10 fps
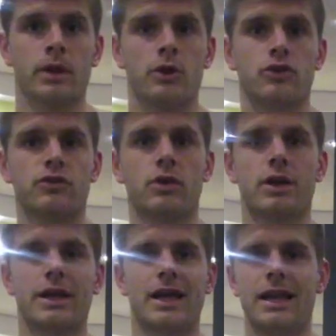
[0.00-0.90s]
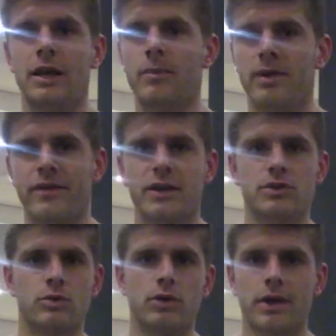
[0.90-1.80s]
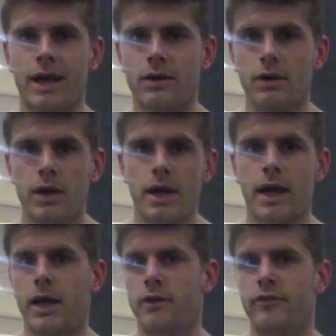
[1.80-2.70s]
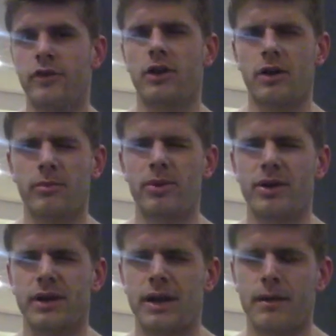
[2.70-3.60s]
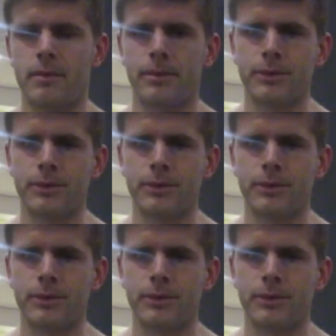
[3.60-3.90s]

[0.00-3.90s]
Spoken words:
just so I can get a little bit of extra workout and feel like I'm burning out my